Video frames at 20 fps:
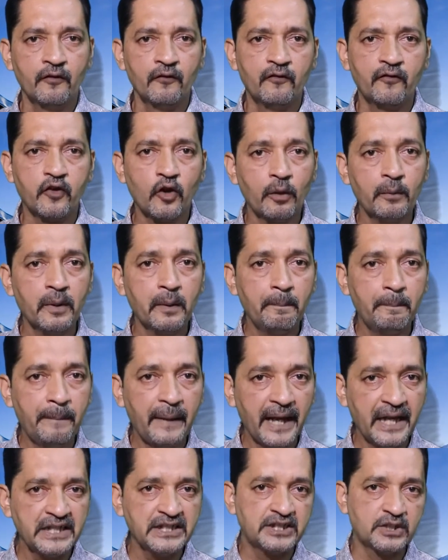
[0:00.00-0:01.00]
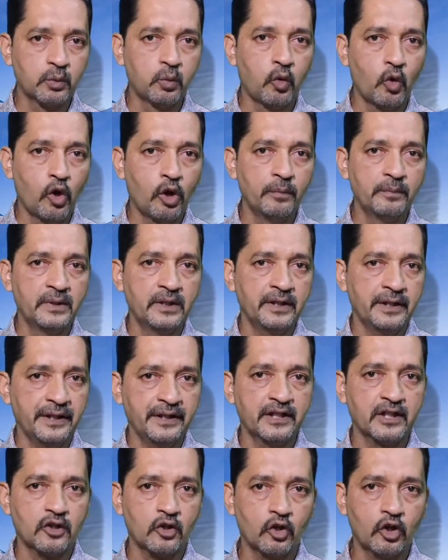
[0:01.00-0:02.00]
From a bench warmer
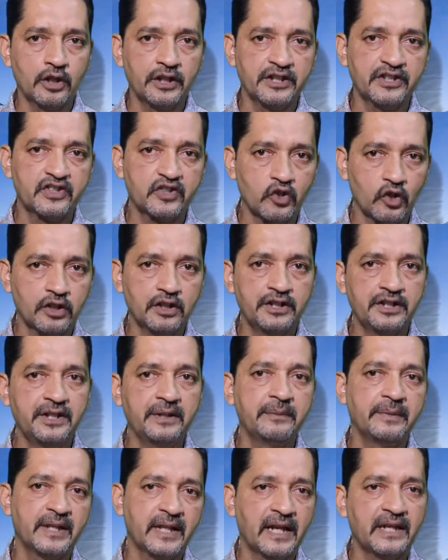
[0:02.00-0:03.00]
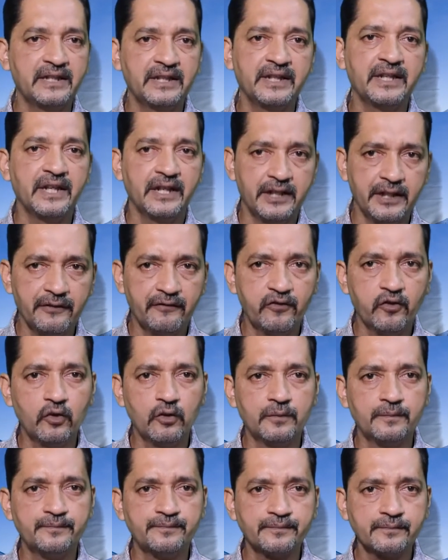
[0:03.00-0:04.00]
in the college soccer team in
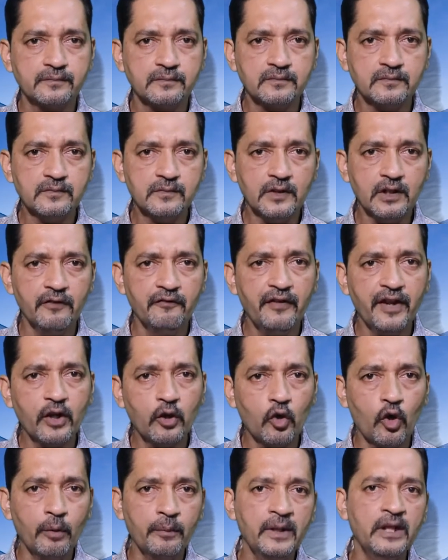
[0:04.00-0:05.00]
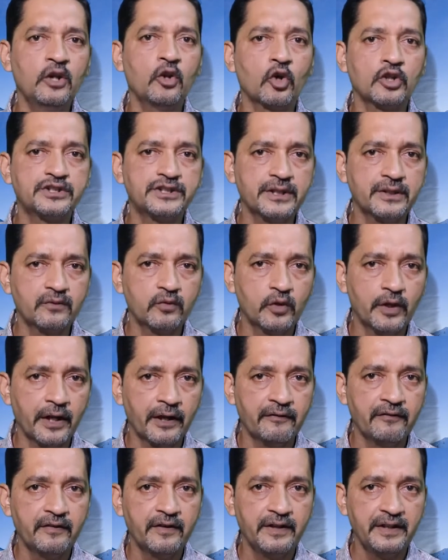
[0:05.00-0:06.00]
1984, where common logic would
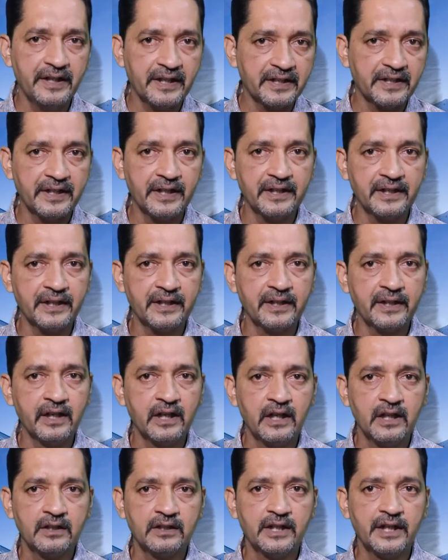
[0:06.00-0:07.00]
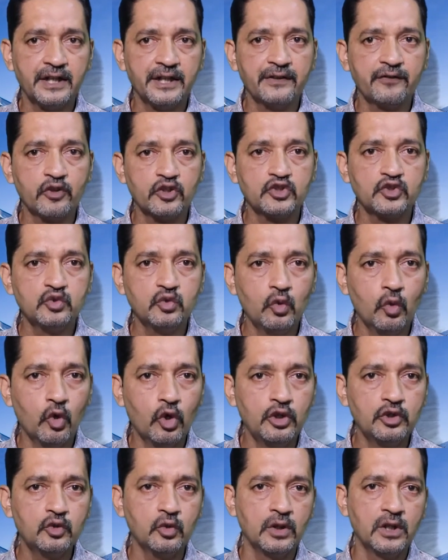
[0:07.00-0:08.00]
have dictated that he was too
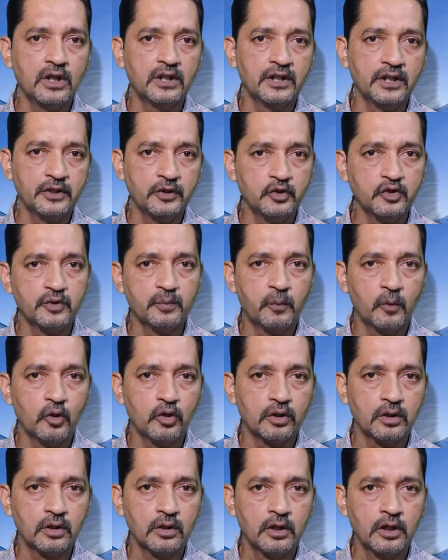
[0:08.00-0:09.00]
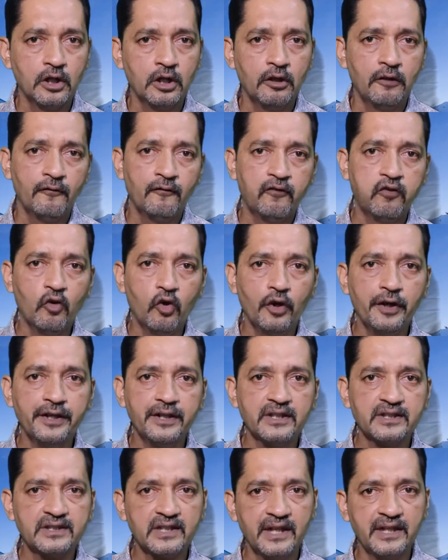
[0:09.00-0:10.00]
old to learn a new sport, 4
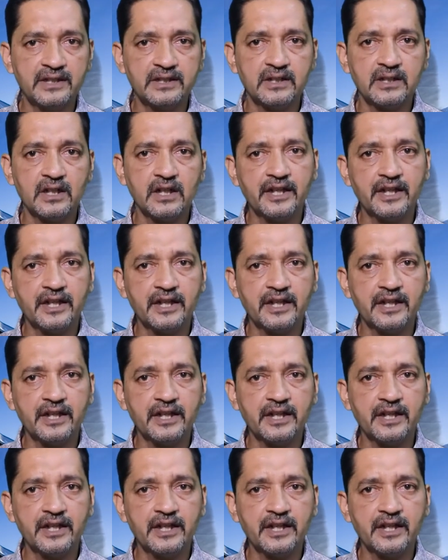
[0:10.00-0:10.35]
years later,